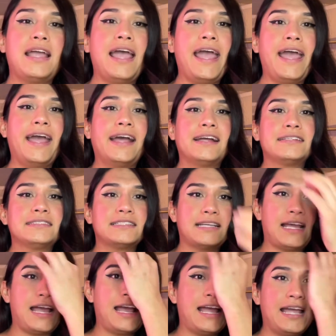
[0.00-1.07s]
And
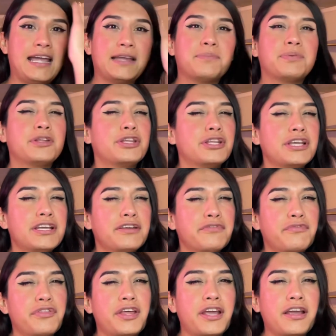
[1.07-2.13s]
I
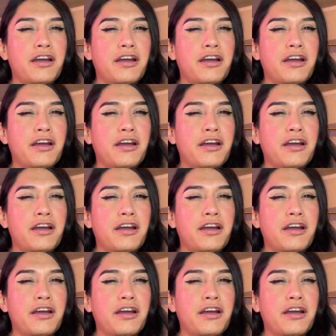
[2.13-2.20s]
believe they